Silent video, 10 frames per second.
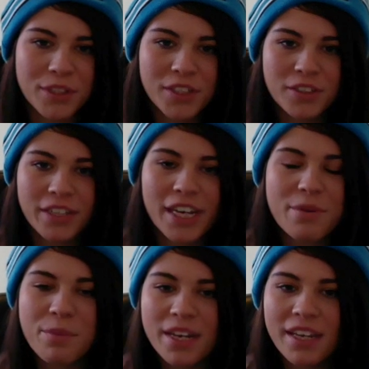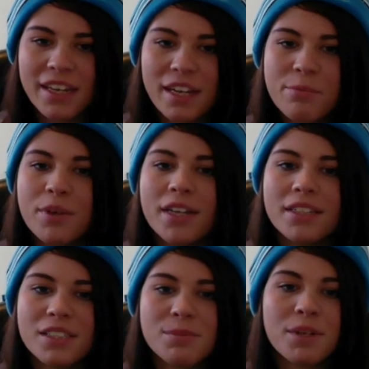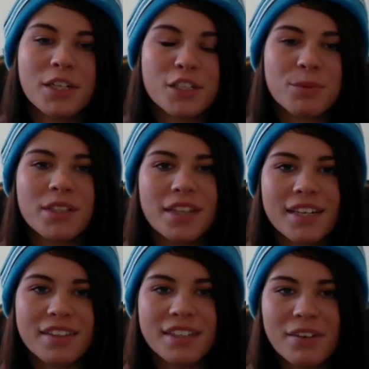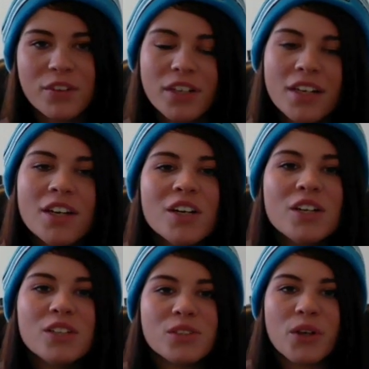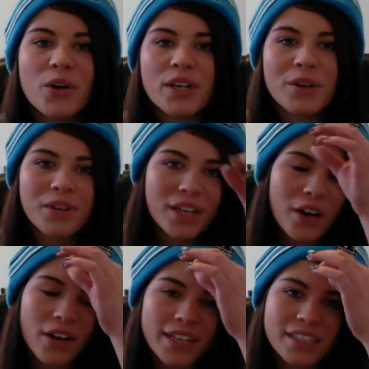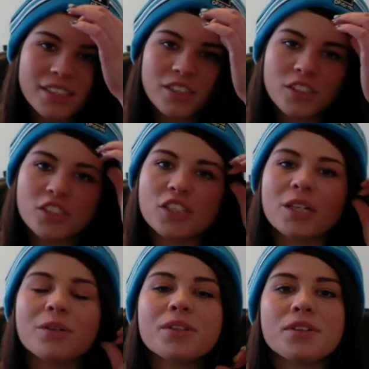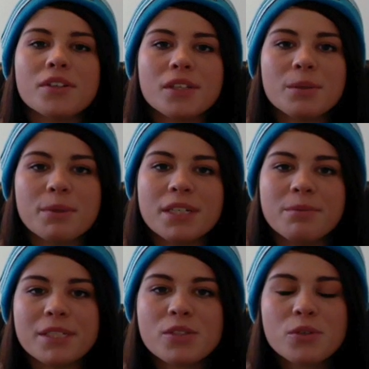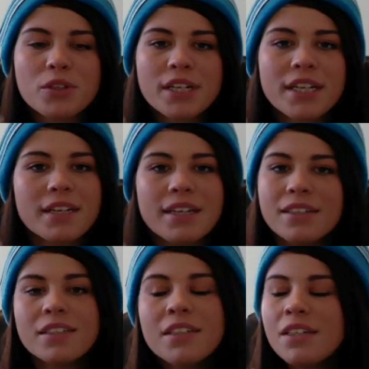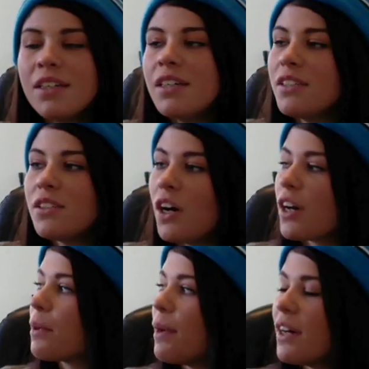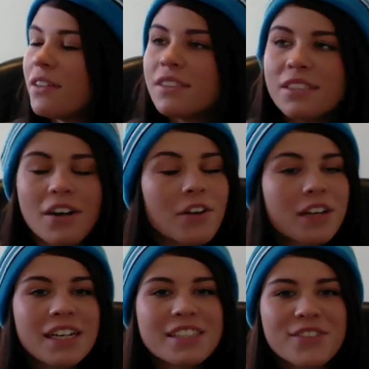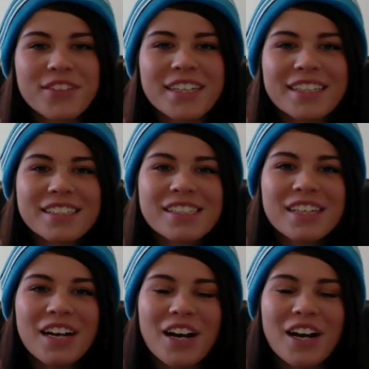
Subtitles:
a little late making it, but it's better to be late than never. So here we go. I guess I'll just share with you a little bit of my story and talk about all kinds of things.